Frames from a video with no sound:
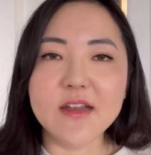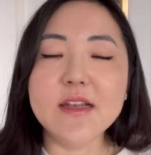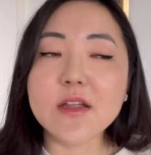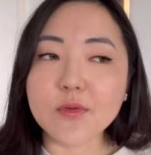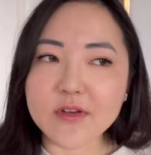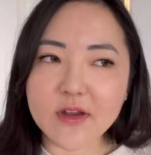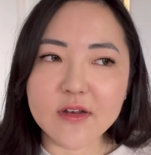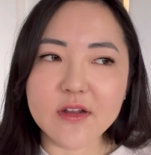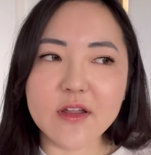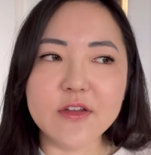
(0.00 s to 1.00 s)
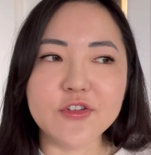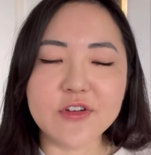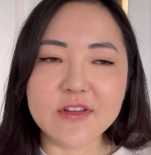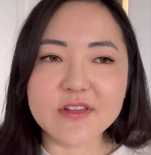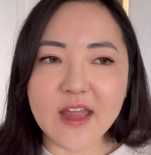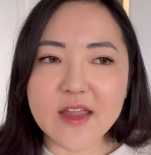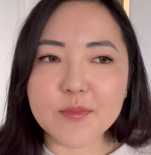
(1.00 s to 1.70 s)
a liquid eyeliner, should I say,